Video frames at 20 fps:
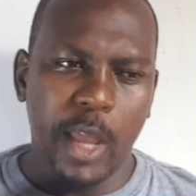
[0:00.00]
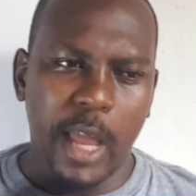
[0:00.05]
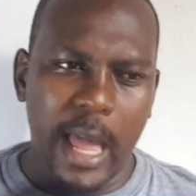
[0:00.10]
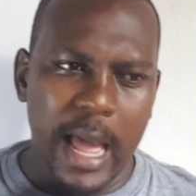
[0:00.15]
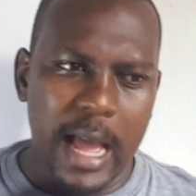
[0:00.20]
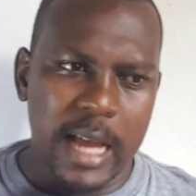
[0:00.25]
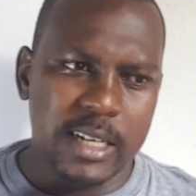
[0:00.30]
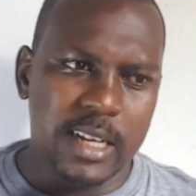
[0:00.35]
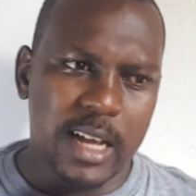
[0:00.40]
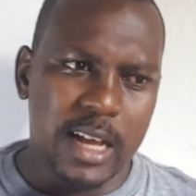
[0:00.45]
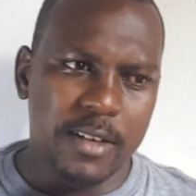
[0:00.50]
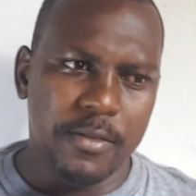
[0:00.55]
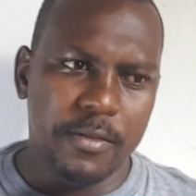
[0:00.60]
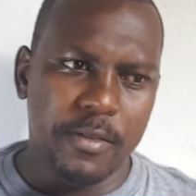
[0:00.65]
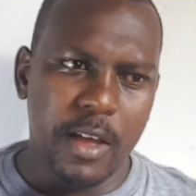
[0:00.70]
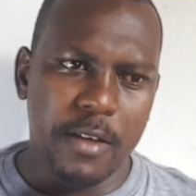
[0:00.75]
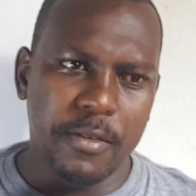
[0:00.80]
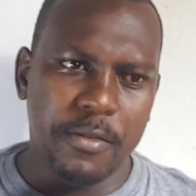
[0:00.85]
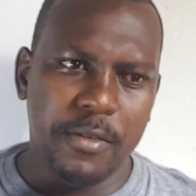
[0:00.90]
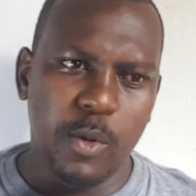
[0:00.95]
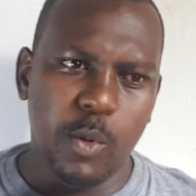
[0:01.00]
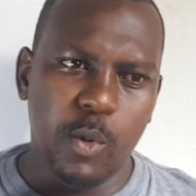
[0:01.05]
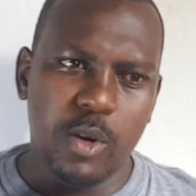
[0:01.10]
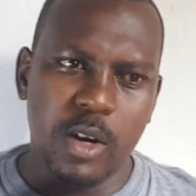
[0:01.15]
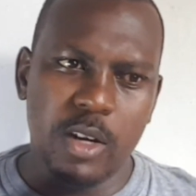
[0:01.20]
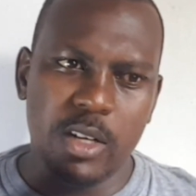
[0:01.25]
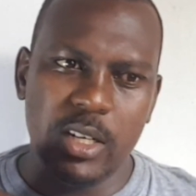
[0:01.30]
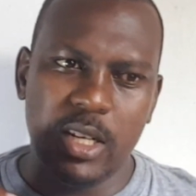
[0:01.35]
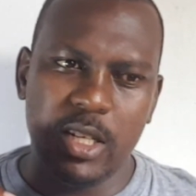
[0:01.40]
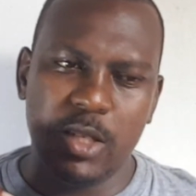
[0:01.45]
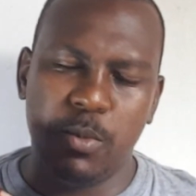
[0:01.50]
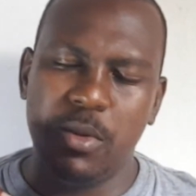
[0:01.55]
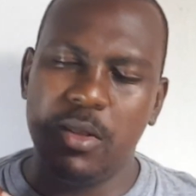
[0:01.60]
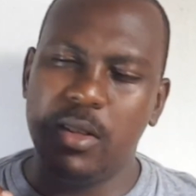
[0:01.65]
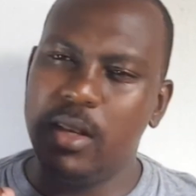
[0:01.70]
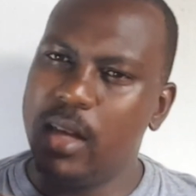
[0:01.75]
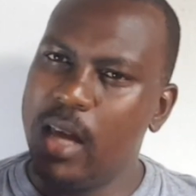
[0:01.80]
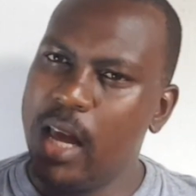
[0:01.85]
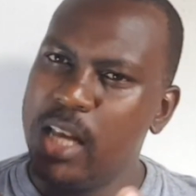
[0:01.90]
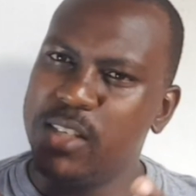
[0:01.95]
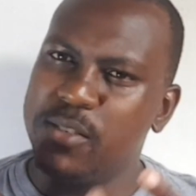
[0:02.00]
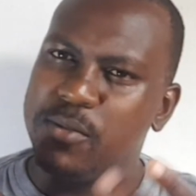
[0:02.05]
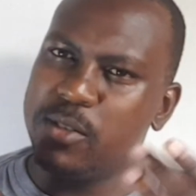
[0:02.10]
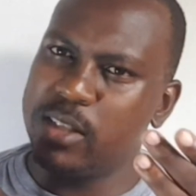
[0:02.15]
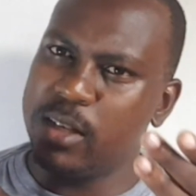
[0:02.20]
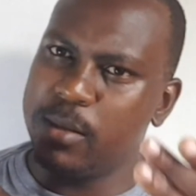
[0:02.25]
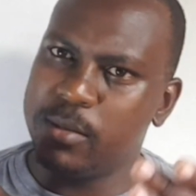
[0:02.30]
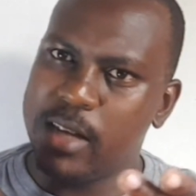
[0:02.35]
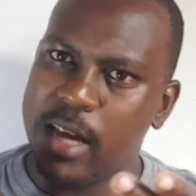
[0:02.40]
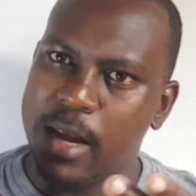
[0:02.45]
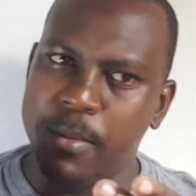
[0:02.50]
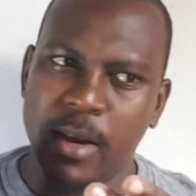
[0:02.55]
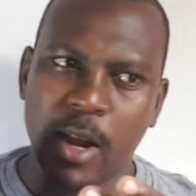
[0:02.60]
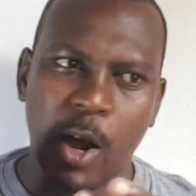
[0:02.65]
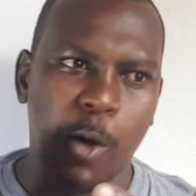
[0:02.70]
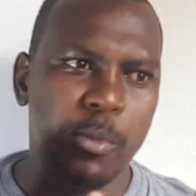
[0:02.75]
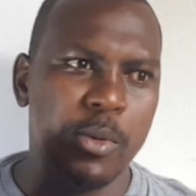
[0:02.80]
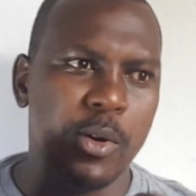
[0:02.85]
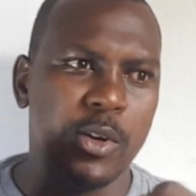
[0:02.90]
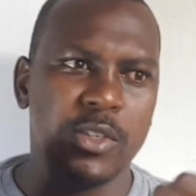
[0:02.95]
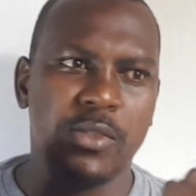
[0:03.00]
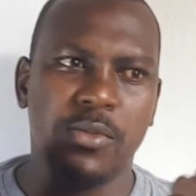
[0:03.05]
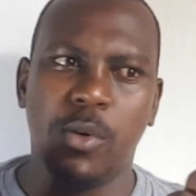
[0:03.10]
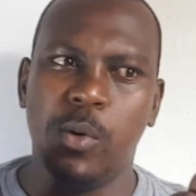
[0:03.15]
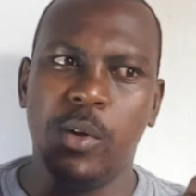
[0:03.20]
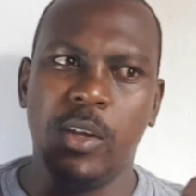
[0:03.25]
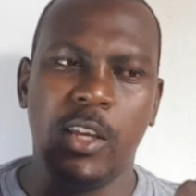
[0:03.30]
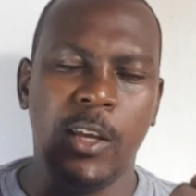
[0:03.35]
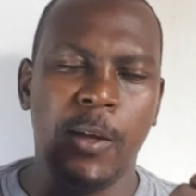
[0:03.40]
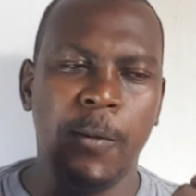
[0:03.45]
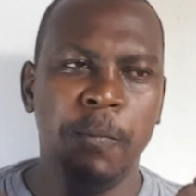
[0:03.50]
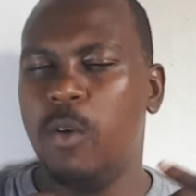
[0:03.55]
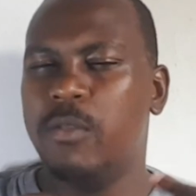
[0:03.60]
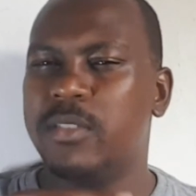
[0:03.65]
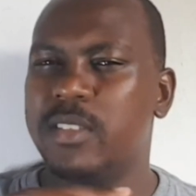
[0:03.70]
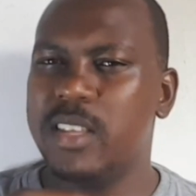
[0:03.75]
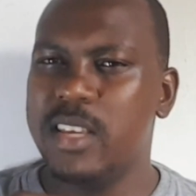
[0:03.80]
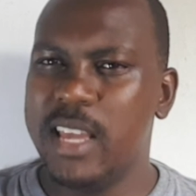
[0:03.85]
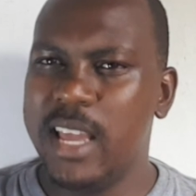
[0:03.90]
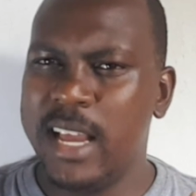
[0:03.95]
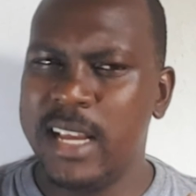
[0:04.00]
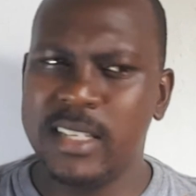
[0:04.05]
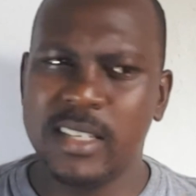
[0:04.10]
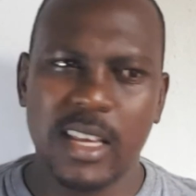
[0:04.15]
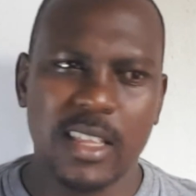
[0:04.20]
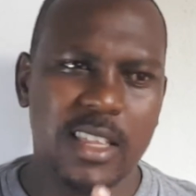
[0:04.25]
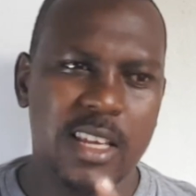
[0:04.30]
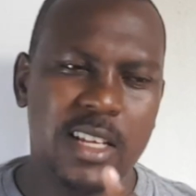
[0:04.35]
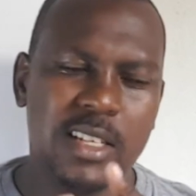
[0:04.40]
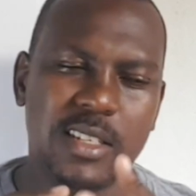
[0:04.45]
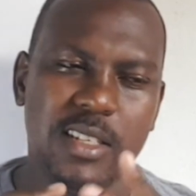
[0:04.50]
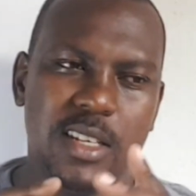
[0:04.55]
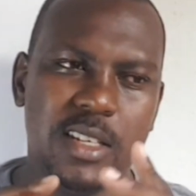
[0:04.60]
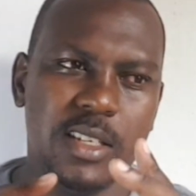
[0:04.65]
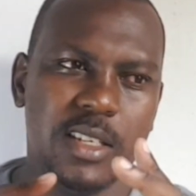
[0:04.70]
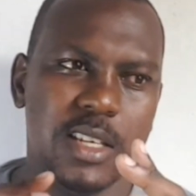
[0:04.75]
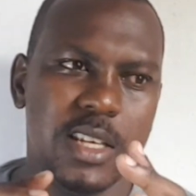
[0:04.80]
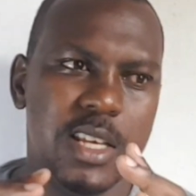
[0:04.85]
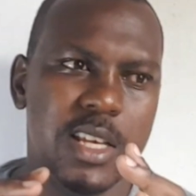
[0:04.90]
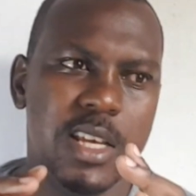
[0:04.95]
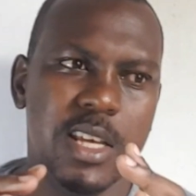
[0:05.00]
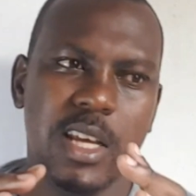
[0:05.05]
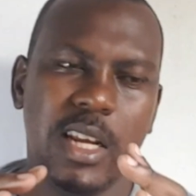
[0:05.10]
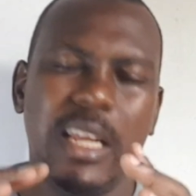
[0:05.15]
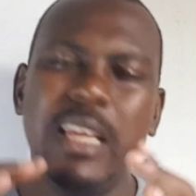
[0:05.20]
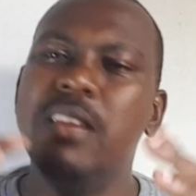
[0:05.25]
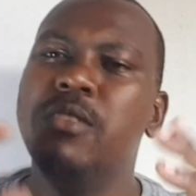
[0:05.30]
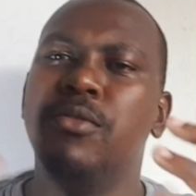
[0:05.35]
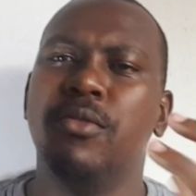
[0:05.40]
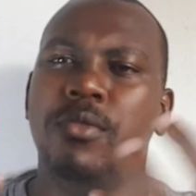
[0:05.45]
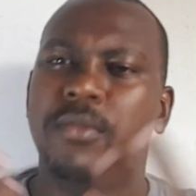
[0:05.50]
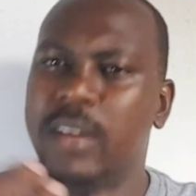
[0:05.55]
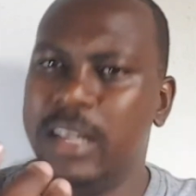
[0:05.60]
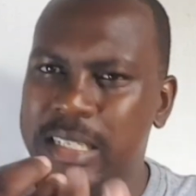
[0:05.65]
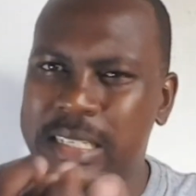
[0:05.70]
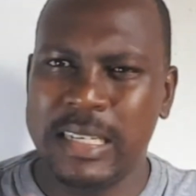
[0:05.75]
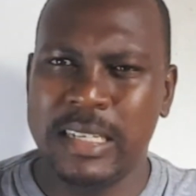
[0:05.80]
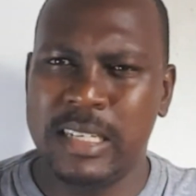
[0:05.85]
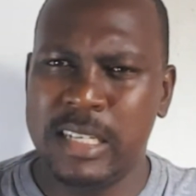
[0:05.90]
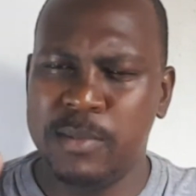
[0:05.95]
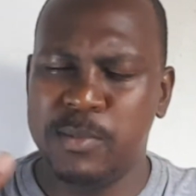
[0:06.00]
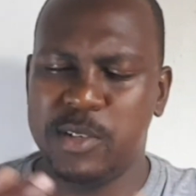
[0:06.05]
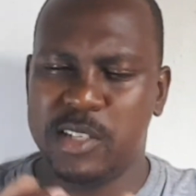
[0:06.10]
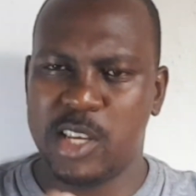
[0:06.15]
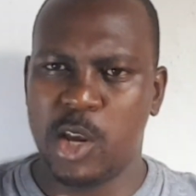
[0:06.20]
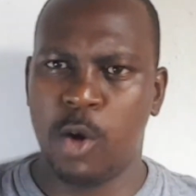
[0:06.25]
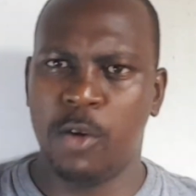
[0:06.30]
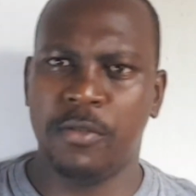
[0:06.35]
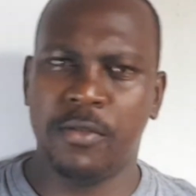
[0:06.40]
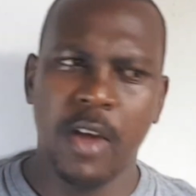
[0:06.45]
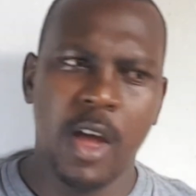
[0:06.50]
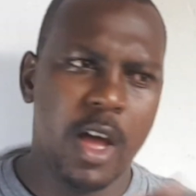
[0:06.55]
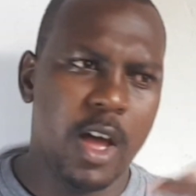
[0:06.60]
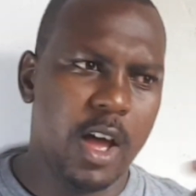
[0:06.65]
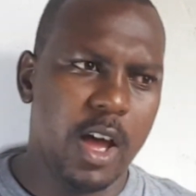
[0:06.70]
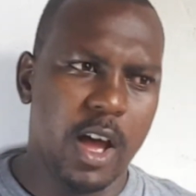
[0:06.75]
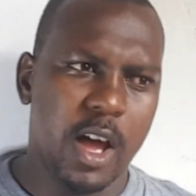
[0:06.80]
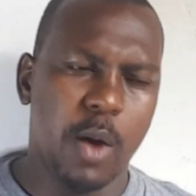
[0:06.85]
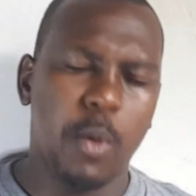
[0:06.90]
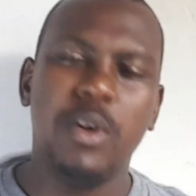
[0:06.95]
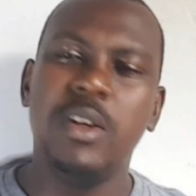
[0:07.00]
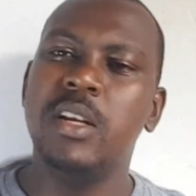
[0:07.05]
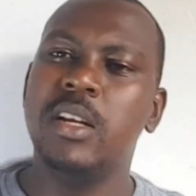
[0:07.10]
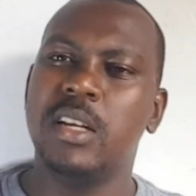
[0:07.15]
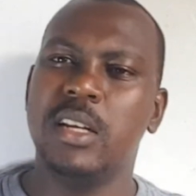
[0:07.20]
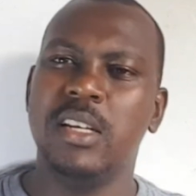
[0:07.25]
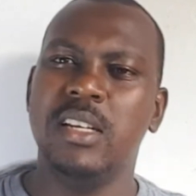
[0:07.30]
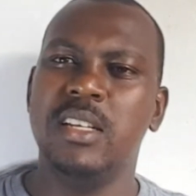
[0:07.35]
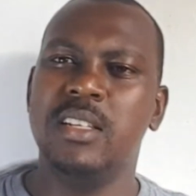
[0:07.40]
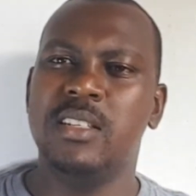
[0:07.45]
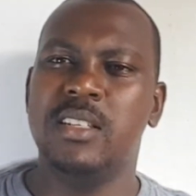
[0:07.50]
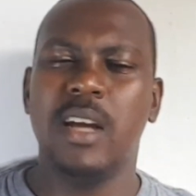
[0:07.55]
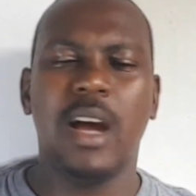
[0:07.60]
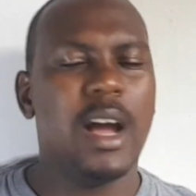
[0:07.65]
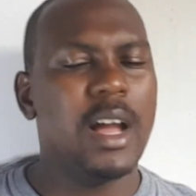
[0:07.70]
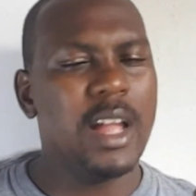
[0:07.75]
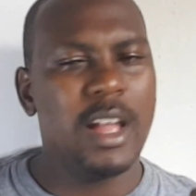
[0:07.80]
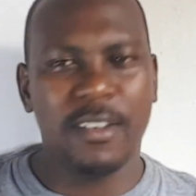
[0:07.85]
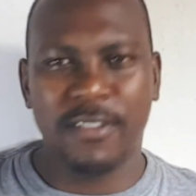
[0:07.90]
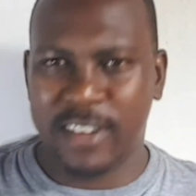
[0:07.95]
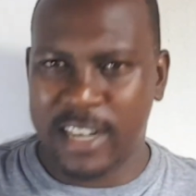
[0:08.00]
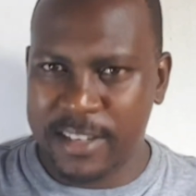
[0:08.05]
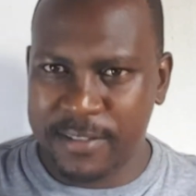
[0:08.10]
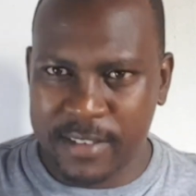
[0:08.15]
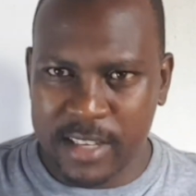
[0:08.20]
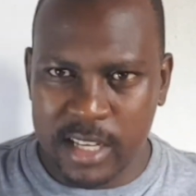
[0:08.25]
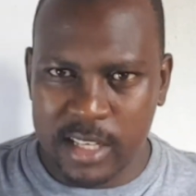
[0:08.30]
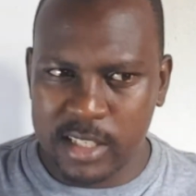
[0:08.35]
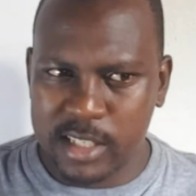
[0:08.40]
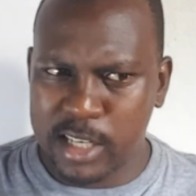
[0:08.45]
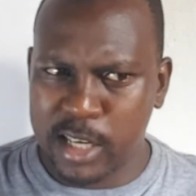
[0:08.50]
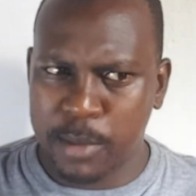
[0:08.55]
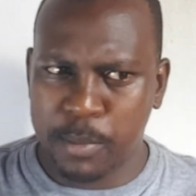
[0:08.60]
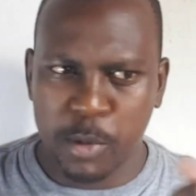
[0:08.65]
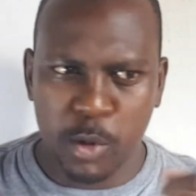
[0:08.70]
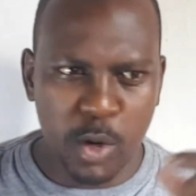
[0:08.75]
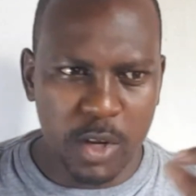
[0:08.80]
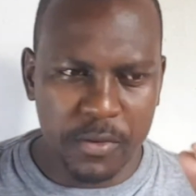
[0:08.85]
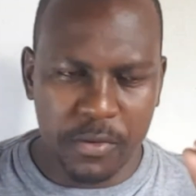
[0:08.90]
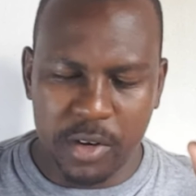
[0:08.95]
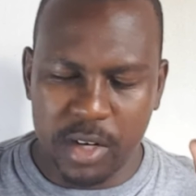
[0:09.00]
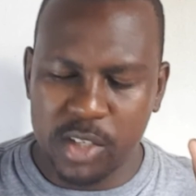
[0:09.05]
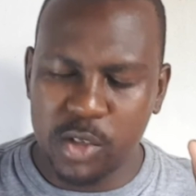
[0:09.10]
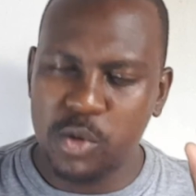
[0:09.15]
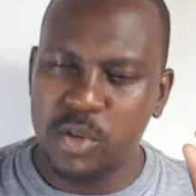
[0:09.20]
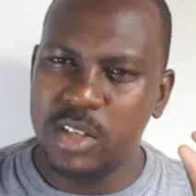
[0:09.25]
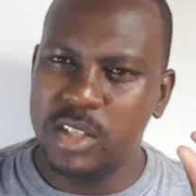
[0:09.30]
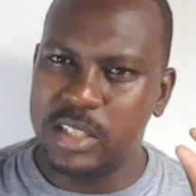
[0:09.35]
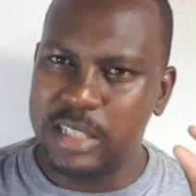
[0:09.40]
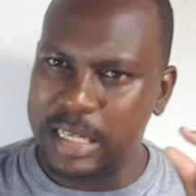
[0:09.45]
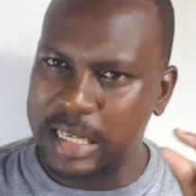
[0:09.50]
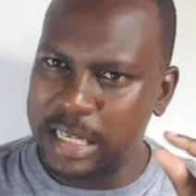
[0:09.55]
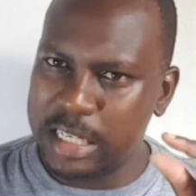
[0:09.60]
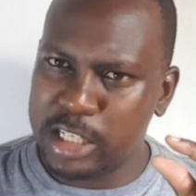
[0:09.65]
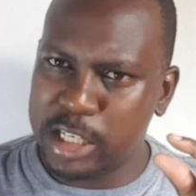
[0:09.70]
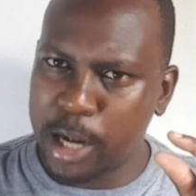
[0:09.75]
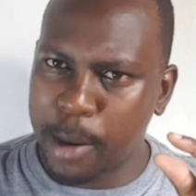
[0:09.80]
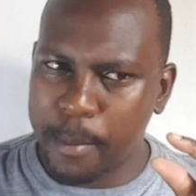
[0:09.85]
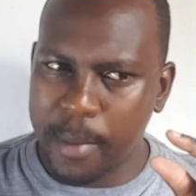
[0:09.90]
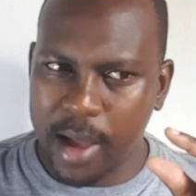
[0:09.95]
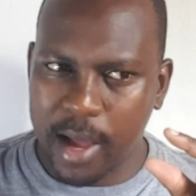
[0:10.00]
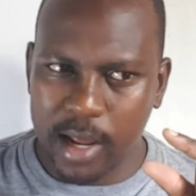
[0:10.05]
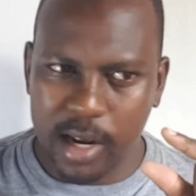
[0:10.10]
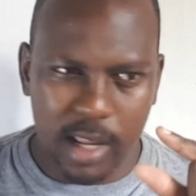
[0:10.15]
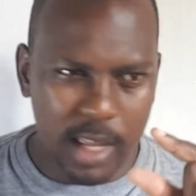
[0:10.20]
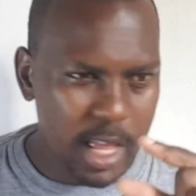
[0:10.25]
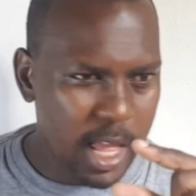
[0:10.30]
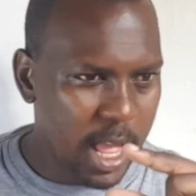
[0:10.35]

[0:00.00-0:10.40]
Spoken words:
And I feel it has been the case for some time now, because for Winky, over the years, I think since he reinvented himself when he released Gaffa Life Kickstep, if you listen to the track Ichikamari,